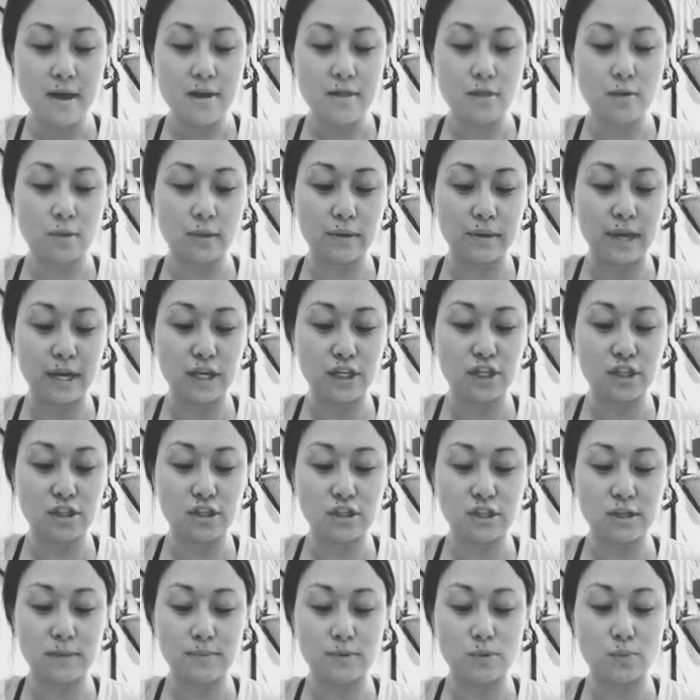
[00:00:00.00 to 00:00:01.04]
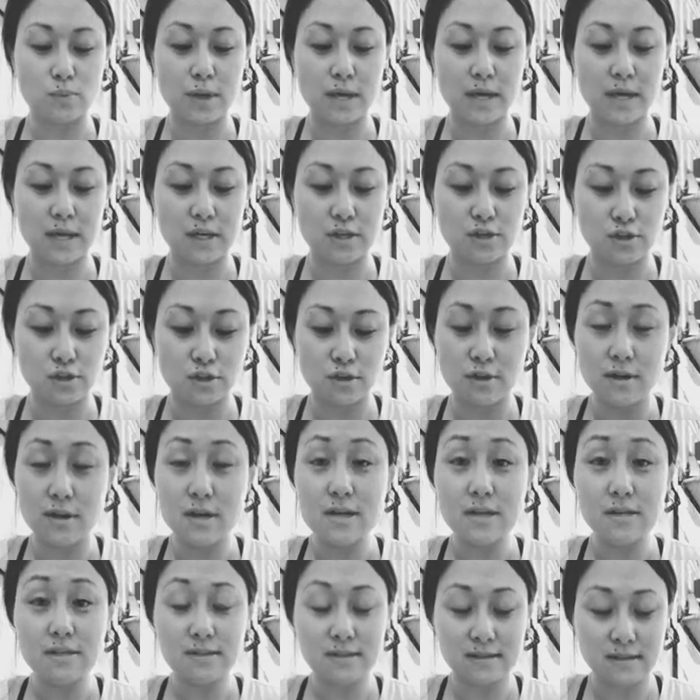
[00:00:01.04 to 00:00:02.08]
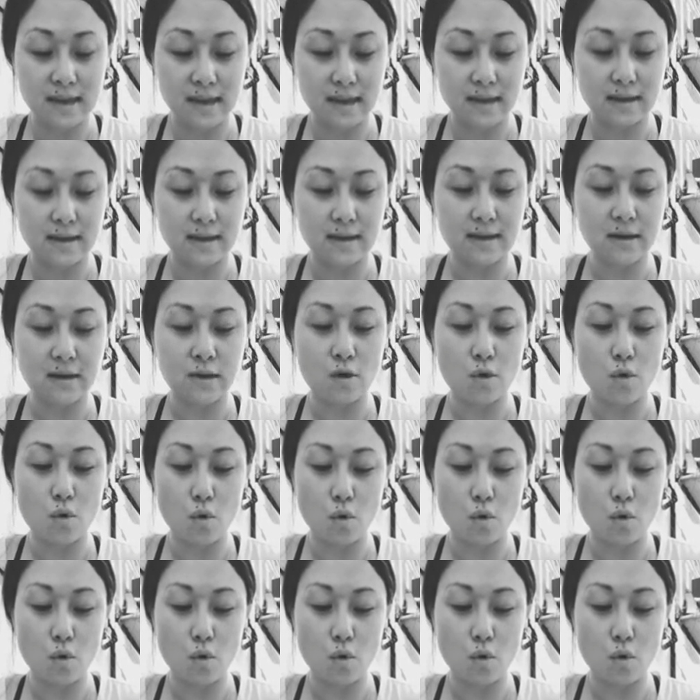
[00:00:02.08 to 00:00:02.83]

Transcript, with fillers: The relationships we entered, stayed in,